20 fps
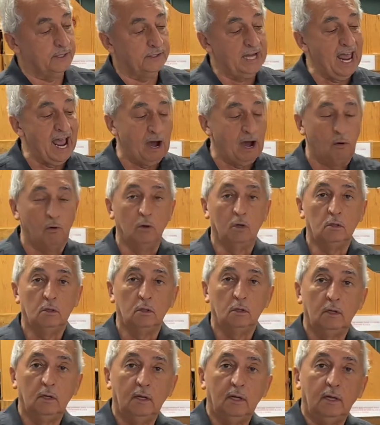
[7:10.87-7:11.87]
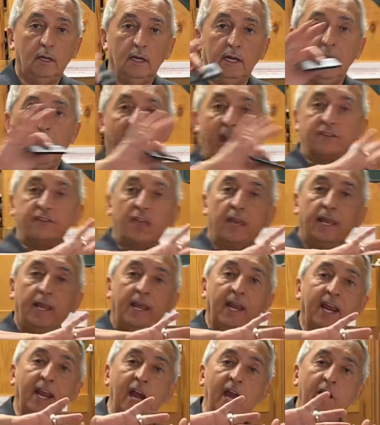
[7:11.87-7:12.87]
Now, as the
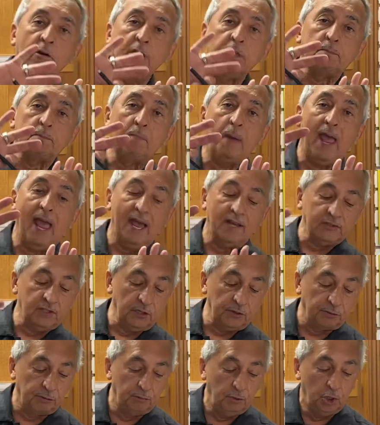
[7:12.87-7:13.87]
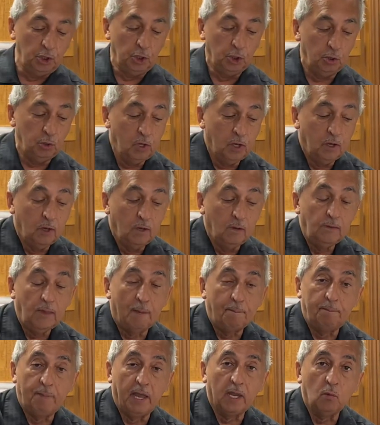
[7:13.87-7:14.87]
air is passing through the
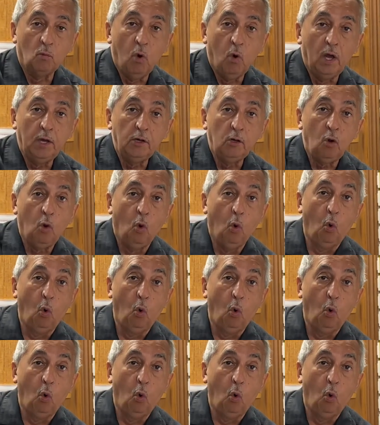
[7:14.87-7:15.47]
big one